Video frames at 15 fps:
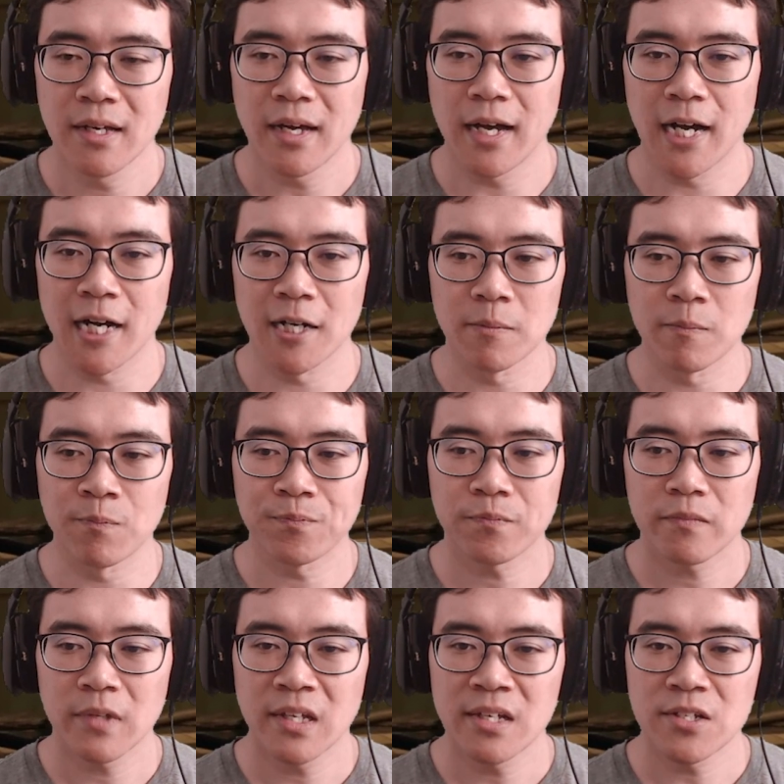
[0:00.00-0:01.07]

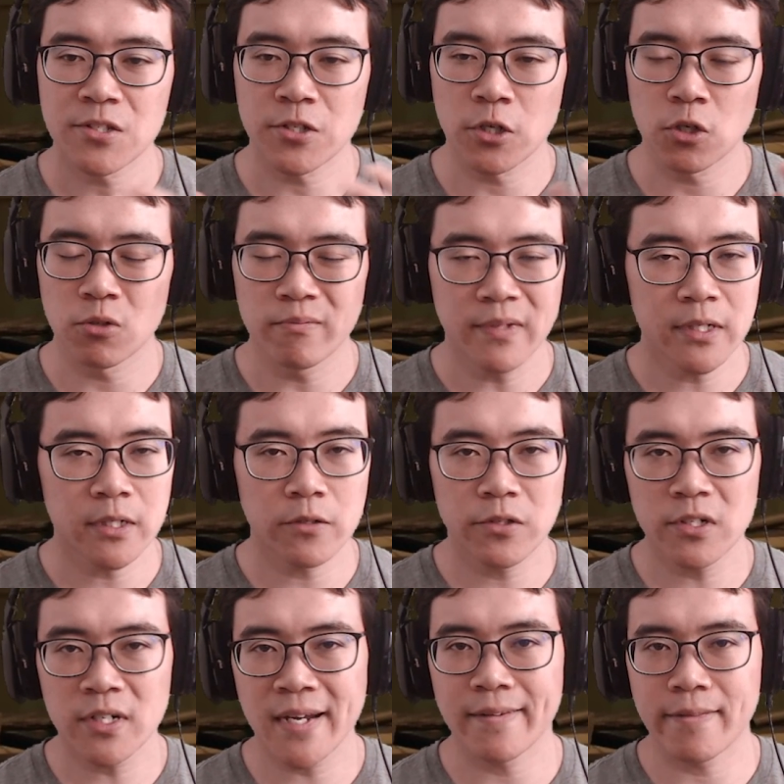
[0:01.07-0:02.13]
So they're
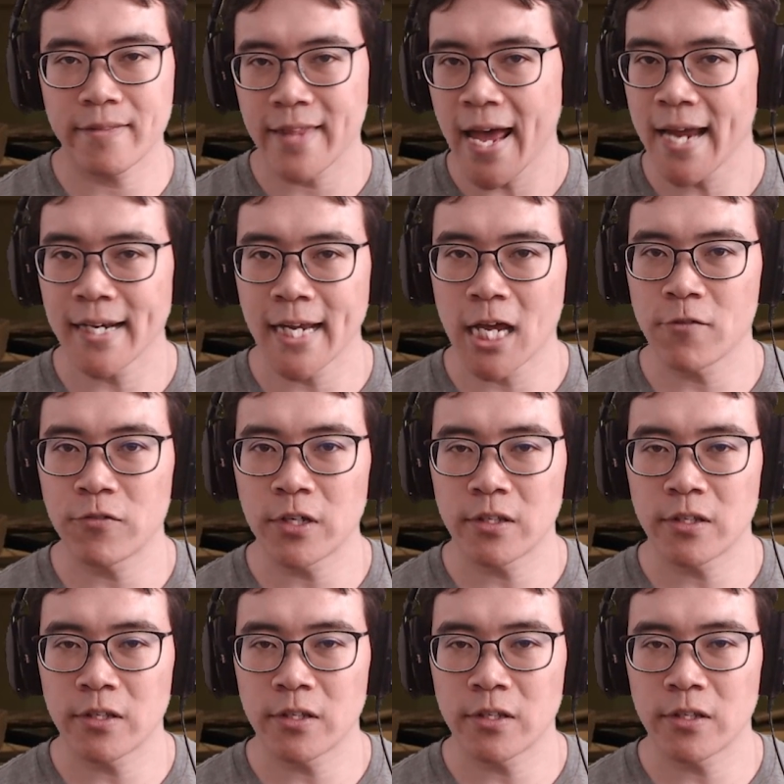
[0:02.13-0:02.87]
not that heavy.